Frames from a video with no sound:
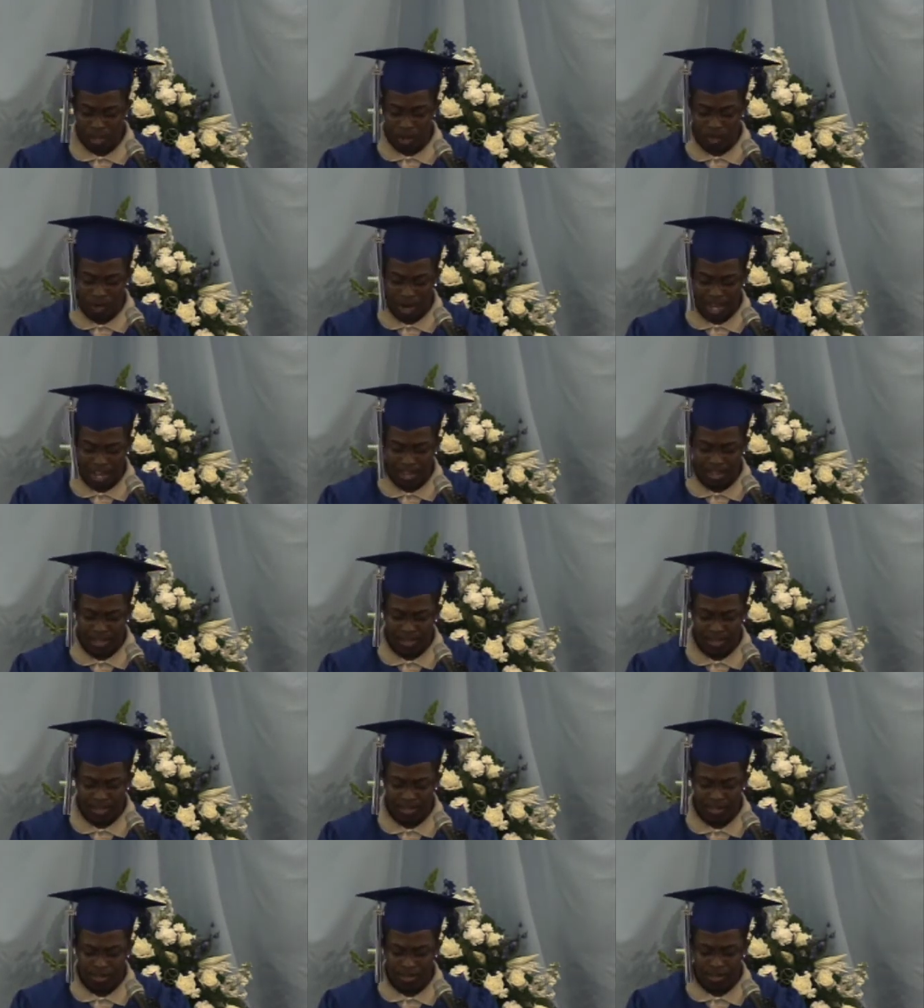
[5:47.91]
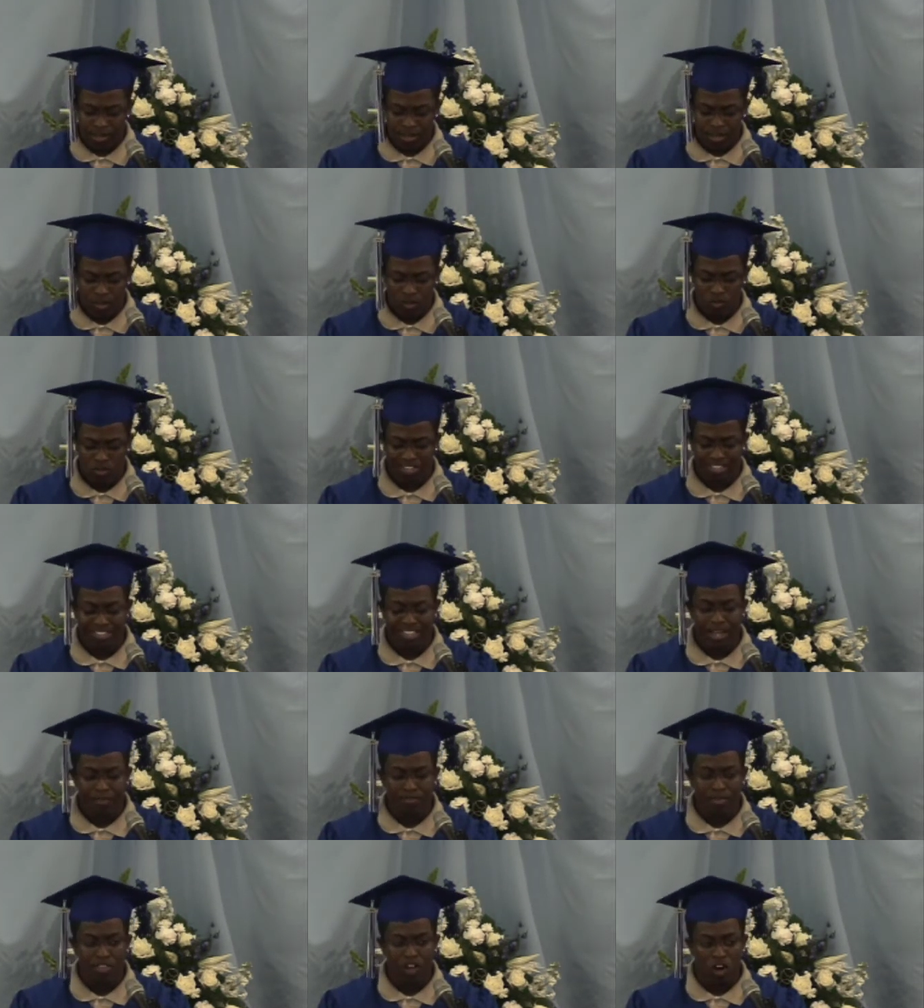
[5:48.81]
Gretna was
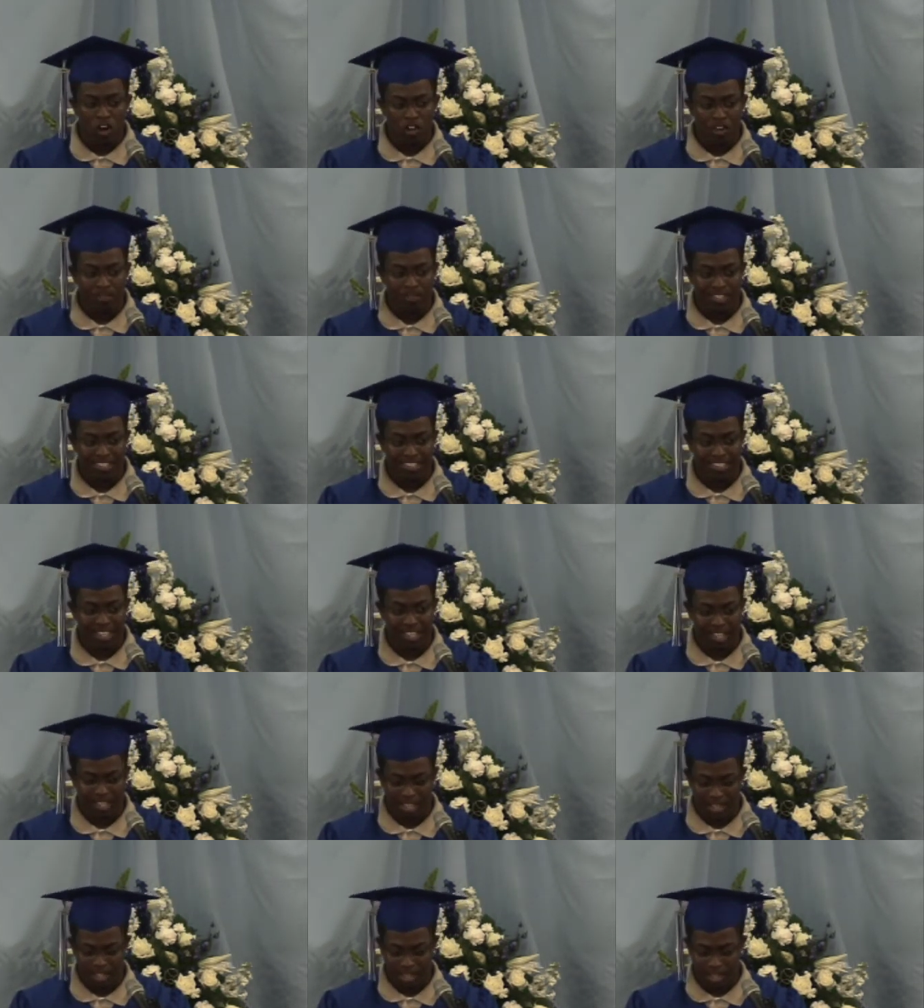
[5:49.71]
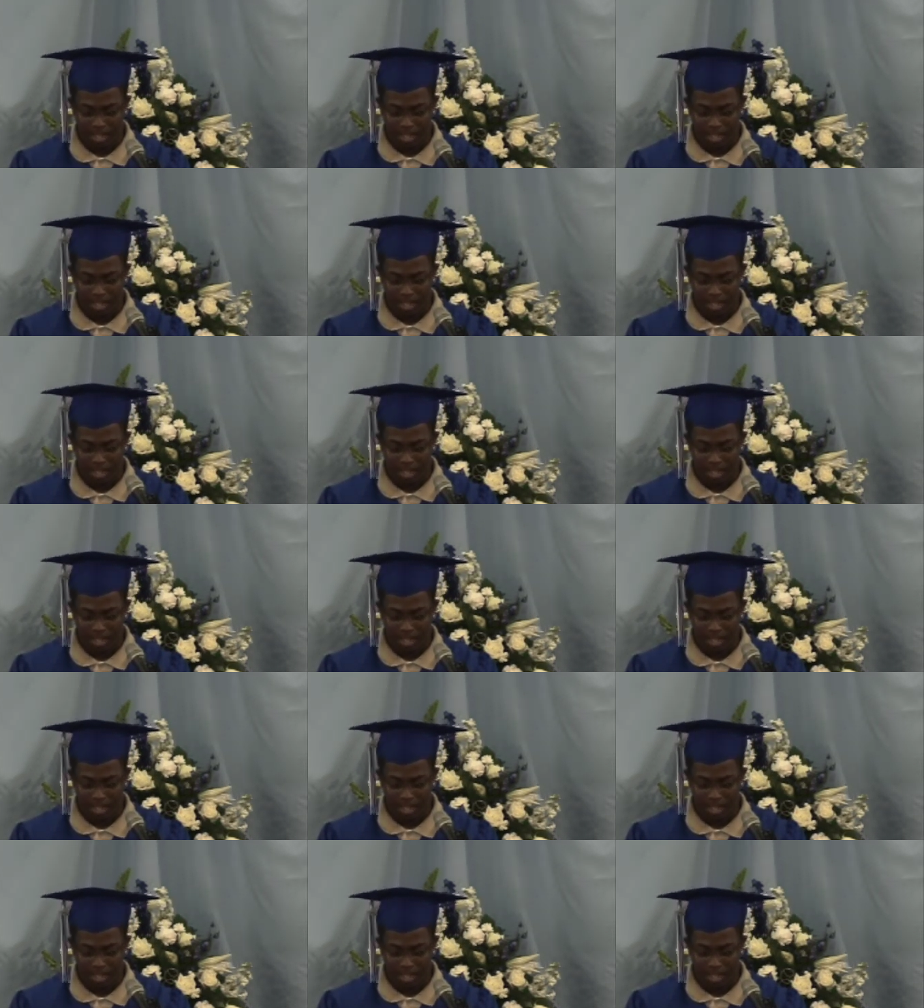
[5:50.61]
deep in the heart of the city,